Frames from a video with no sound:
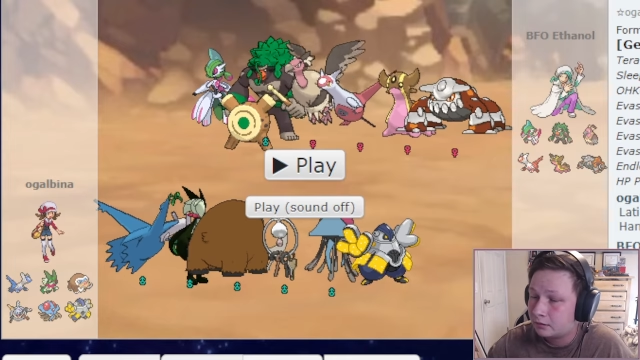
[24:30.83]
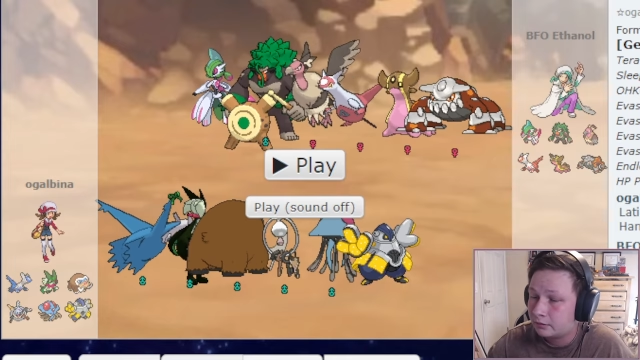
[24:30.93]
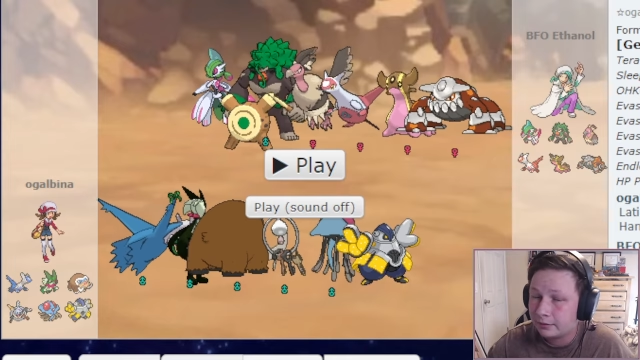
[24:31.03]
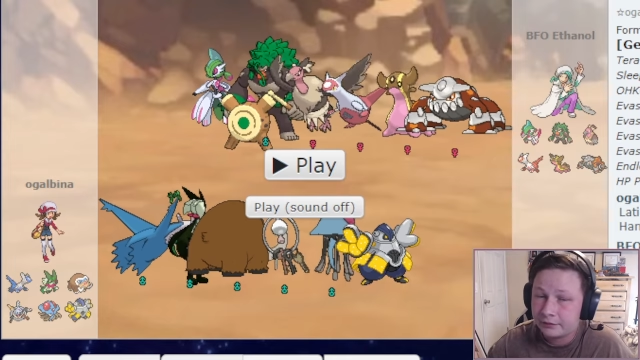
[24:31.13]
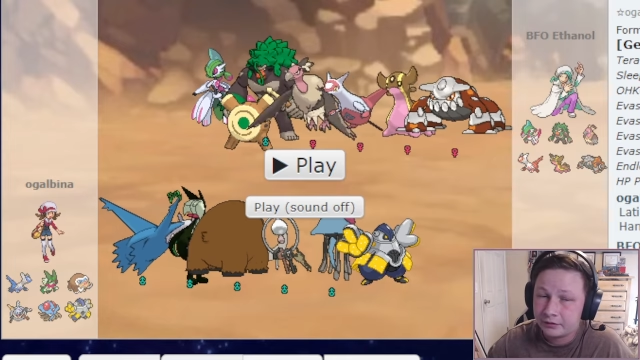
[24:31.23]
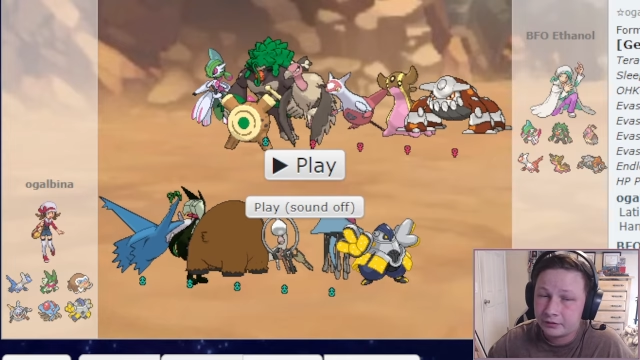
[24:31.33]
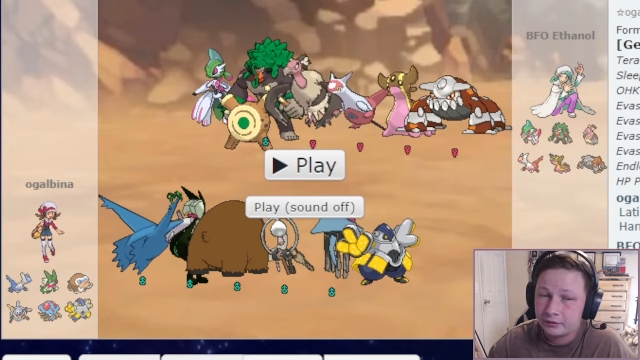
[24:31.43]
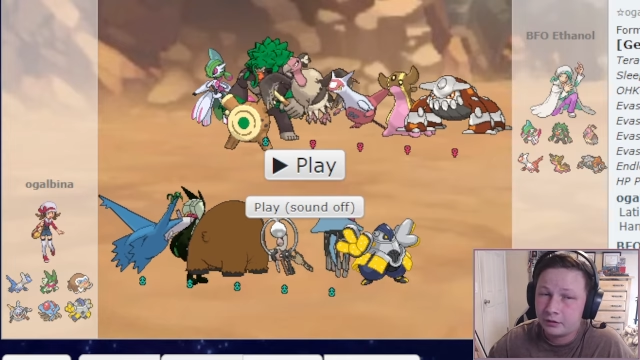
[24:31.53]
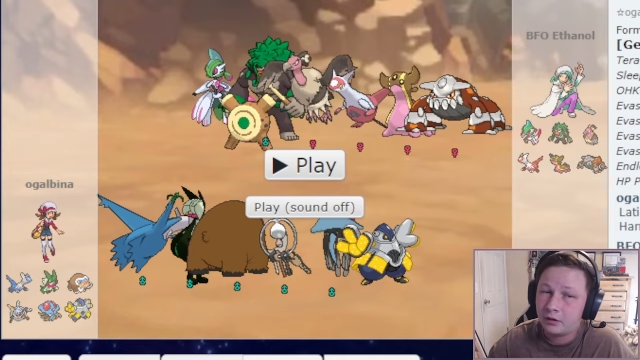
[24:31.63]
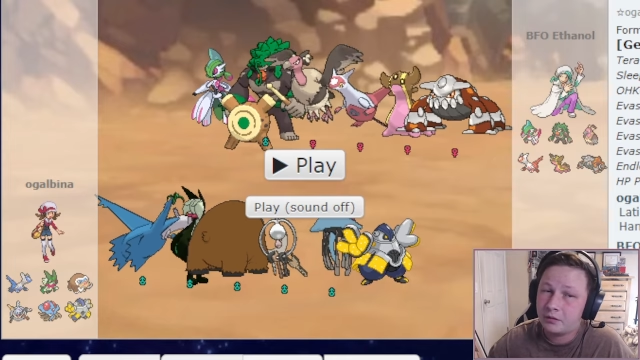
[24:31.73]

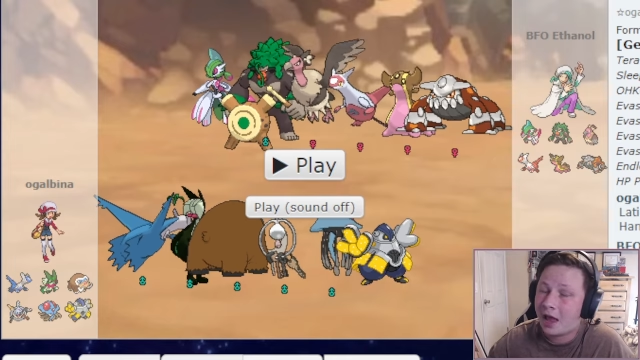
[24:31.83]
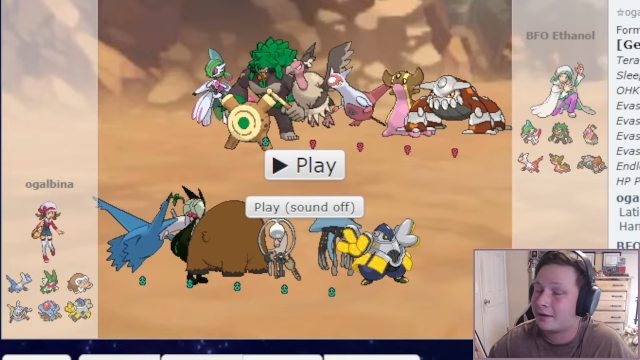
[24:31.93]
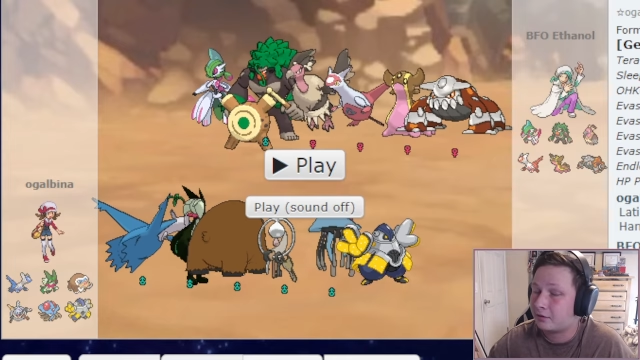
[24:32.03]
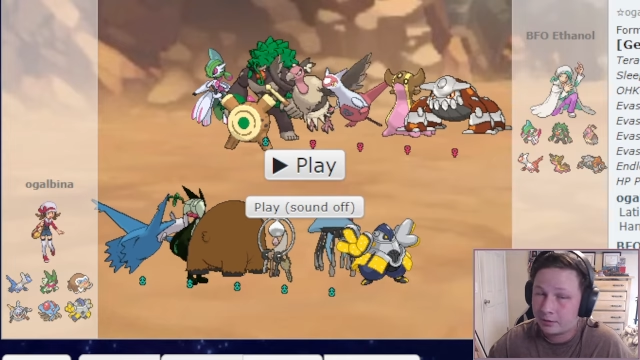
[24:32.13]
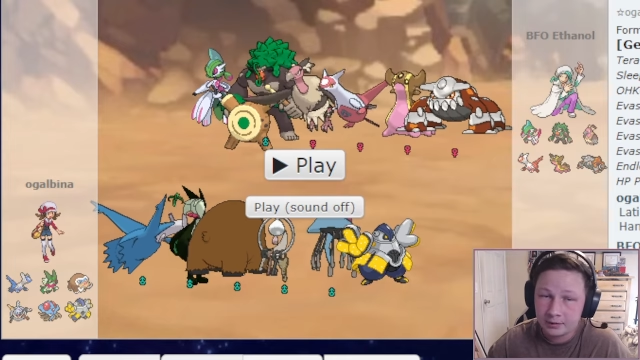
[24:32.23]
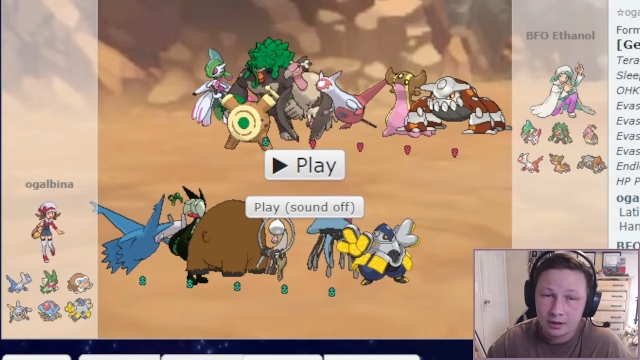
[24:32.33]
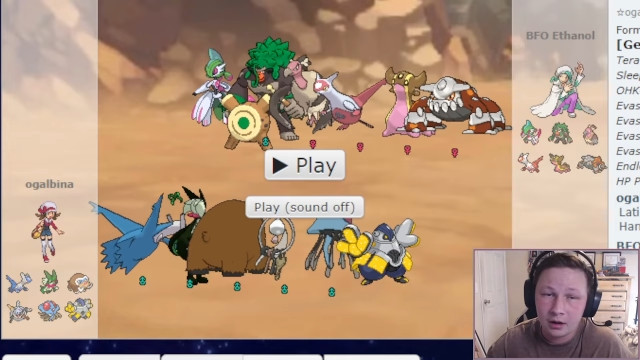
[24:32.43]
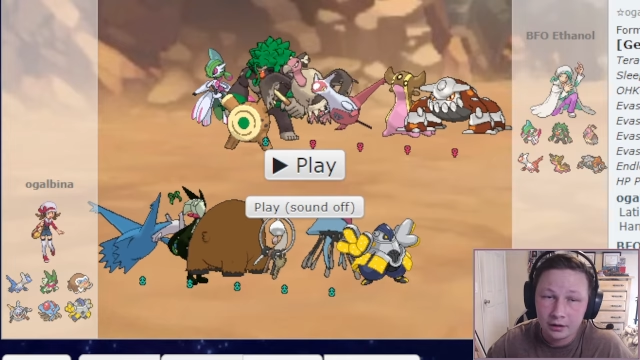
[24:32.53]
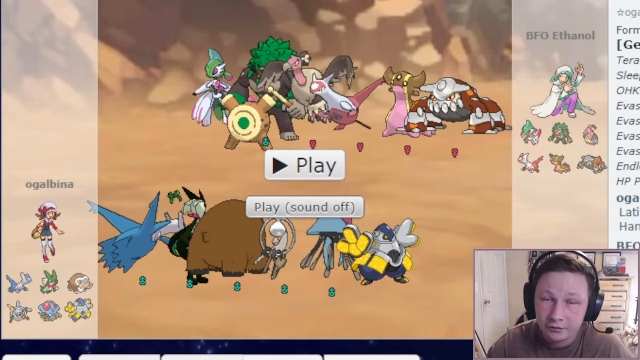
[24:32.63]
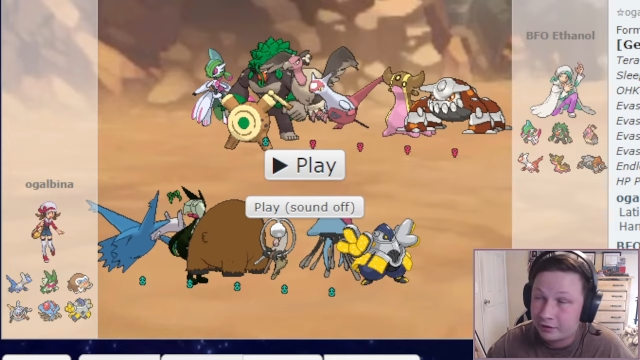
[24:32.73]
whatever, uh, acid armor, not
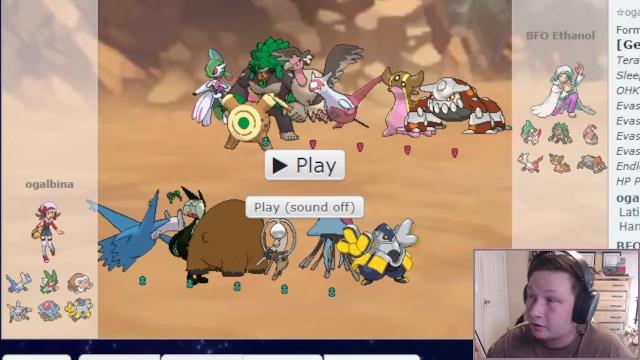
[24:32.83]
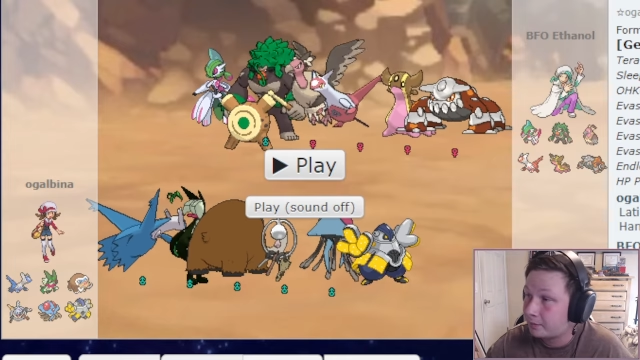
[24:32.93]
iron defense.